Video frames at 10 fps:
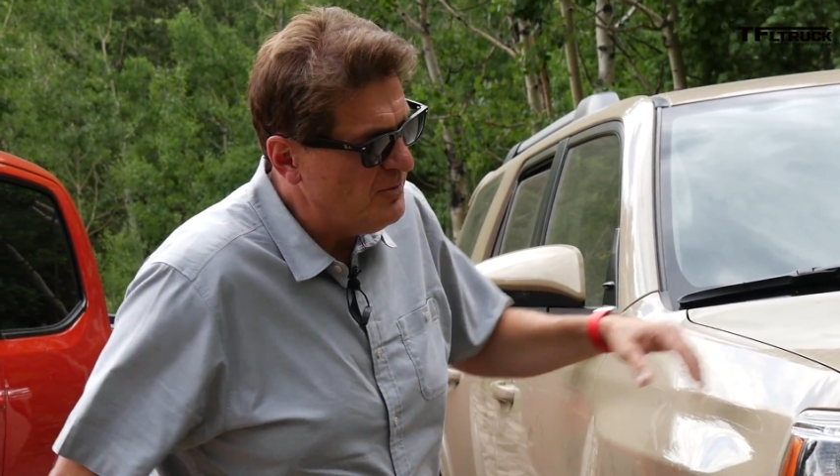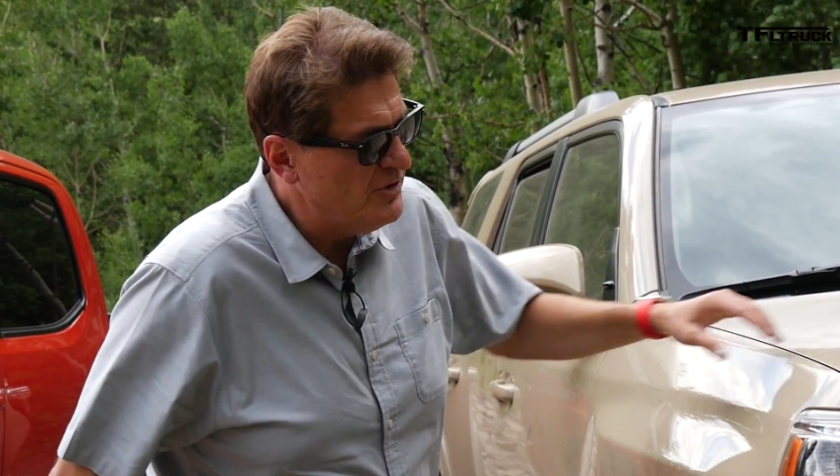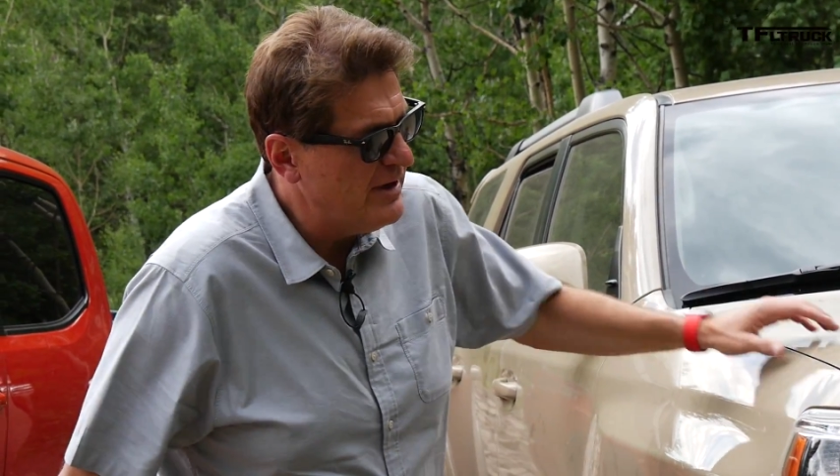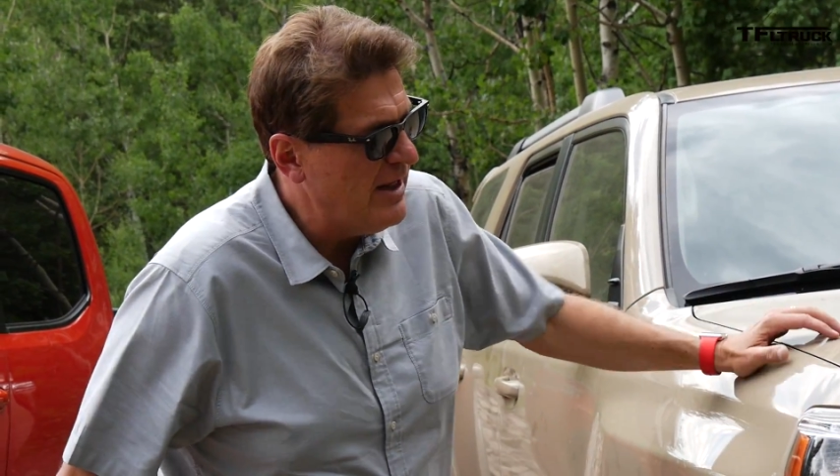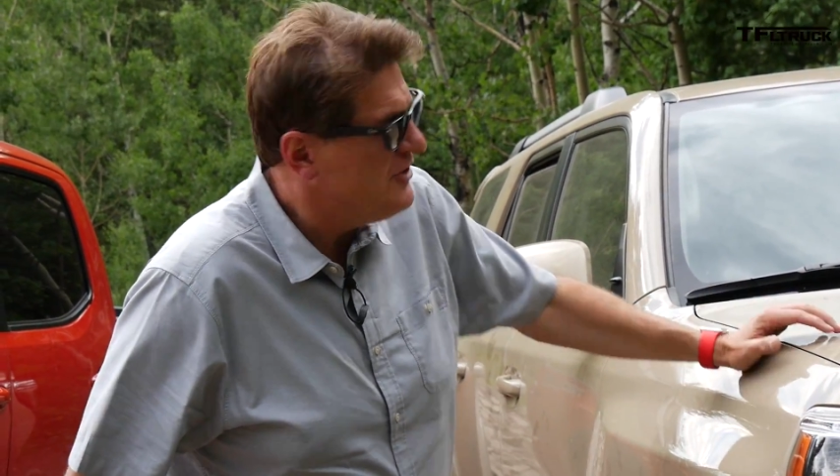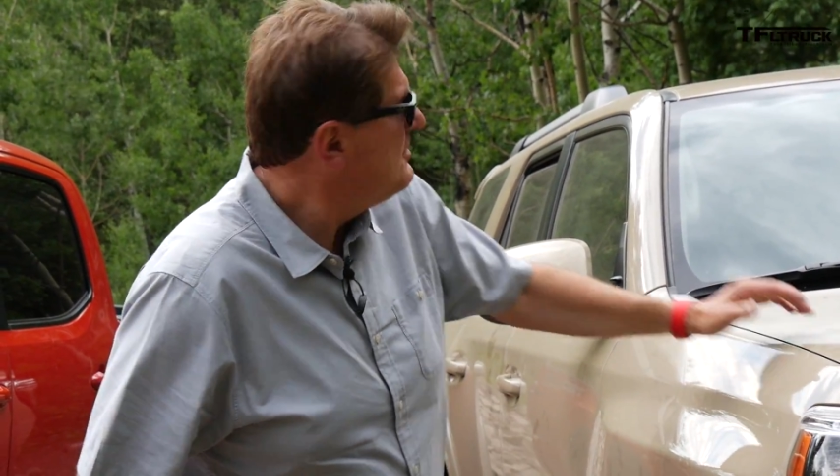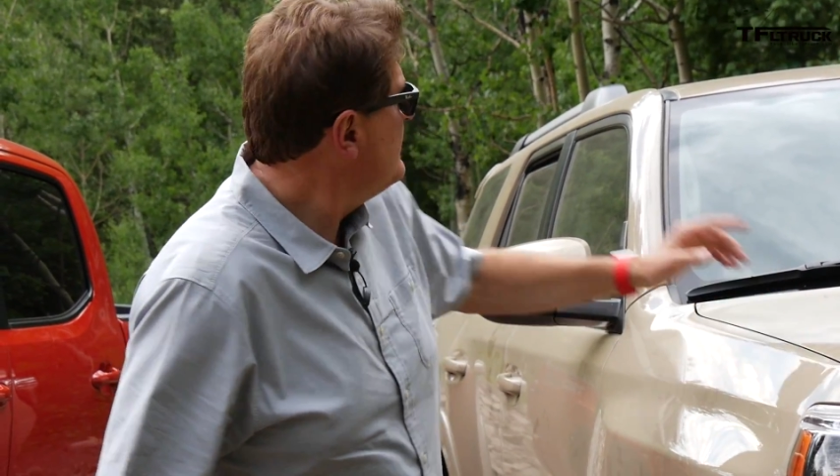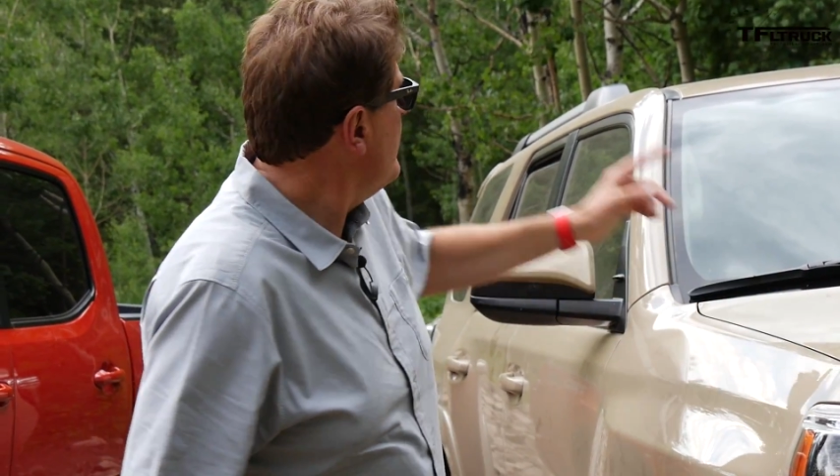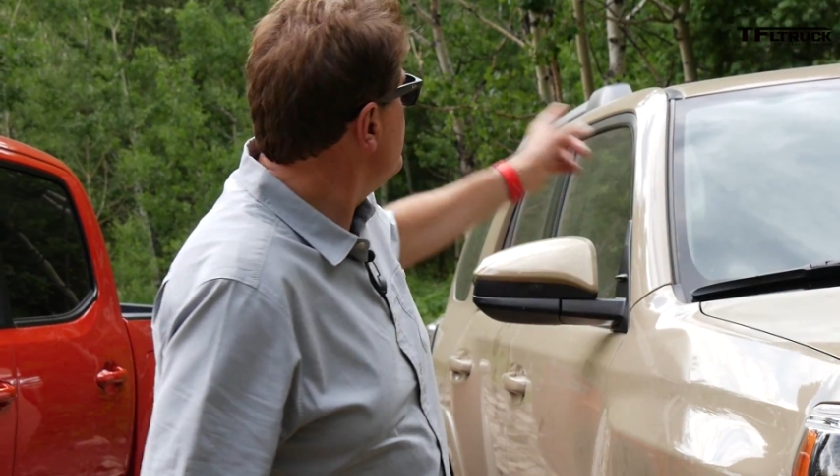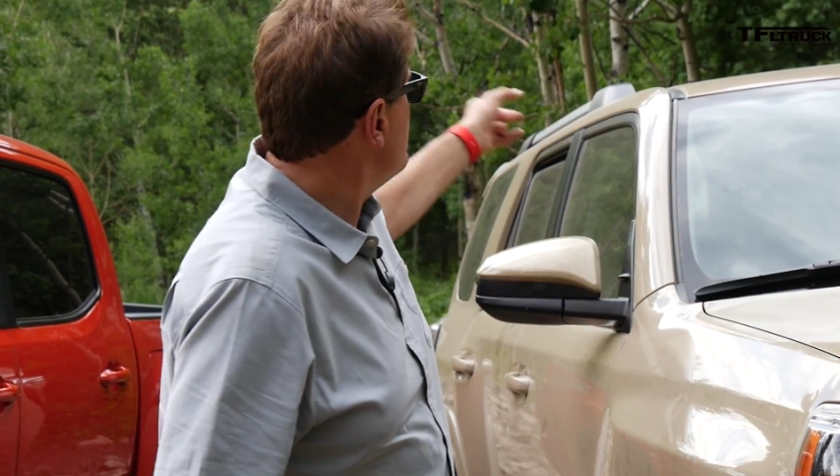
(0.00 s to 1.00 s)
more
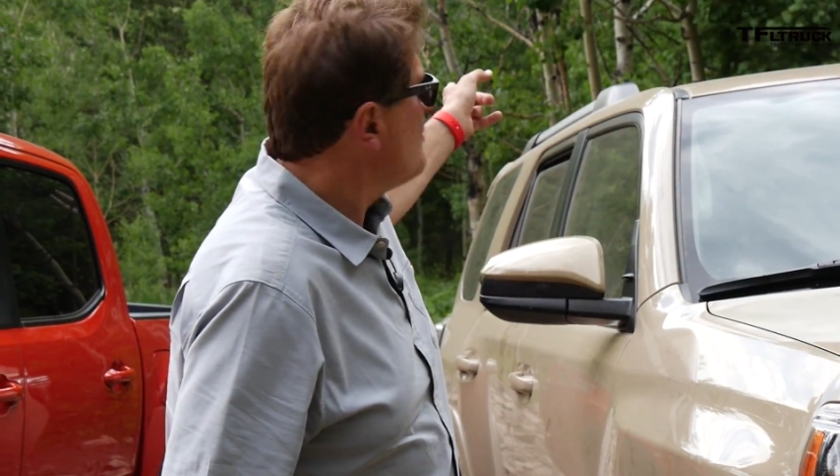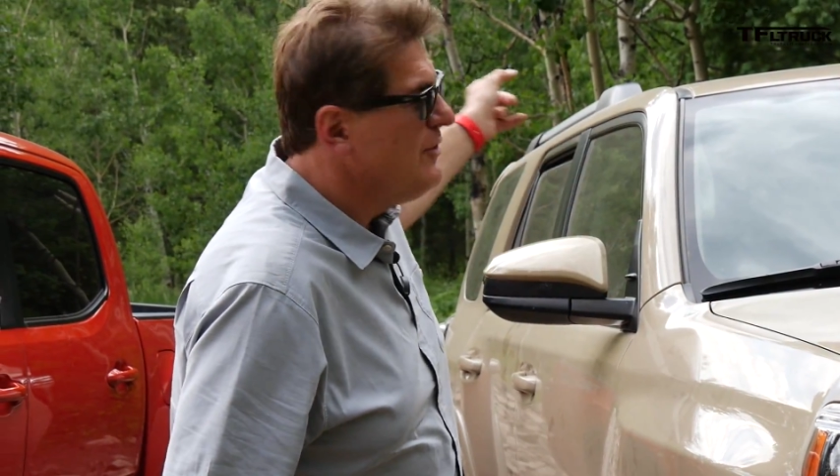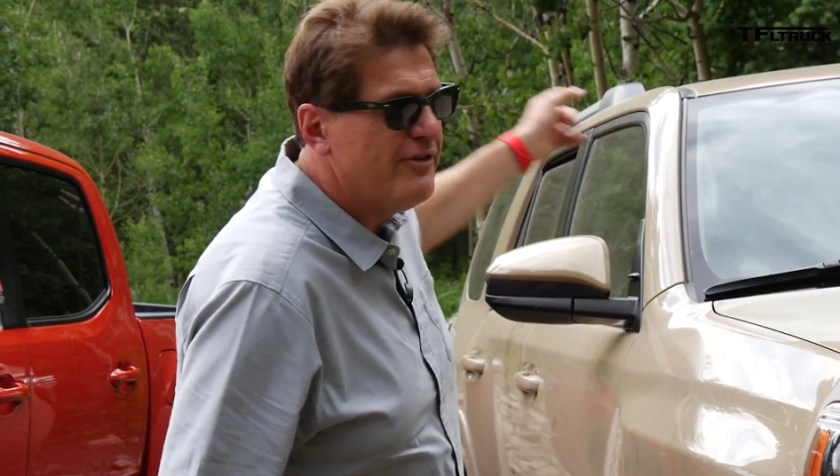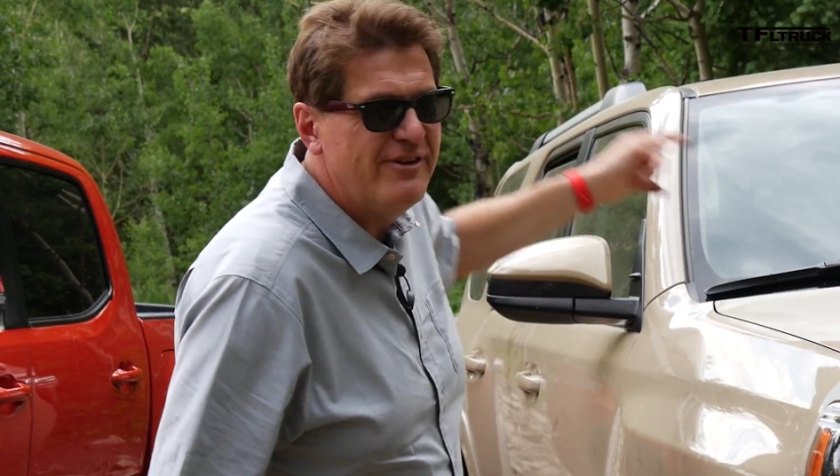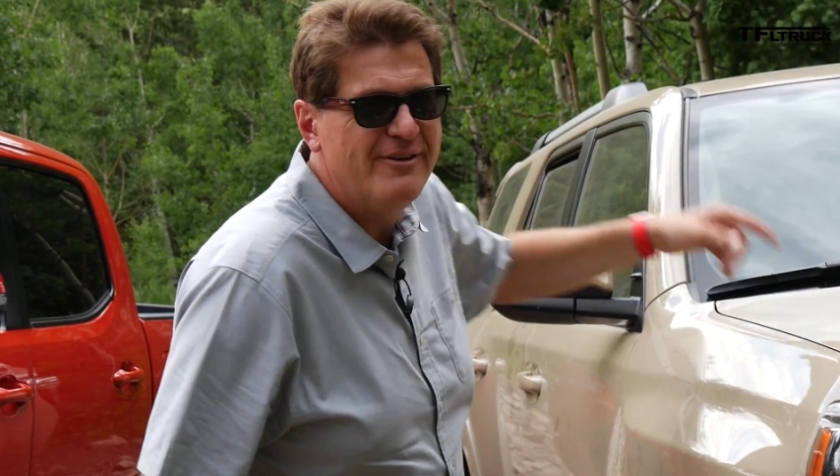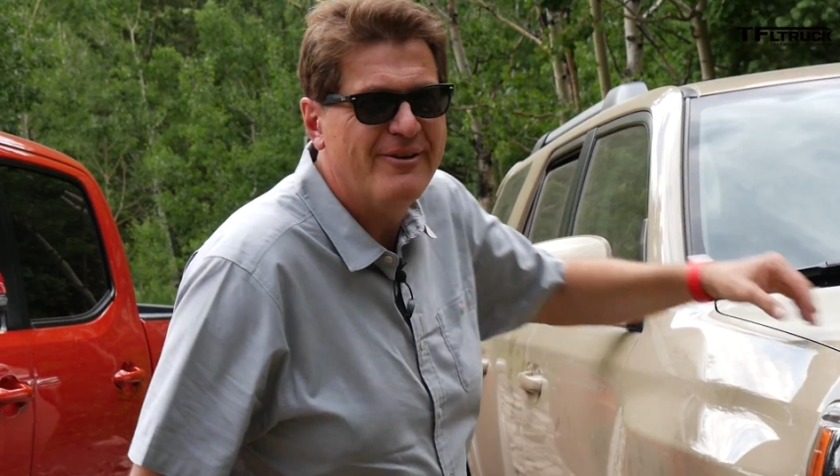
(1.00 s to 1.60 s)
besides the roof?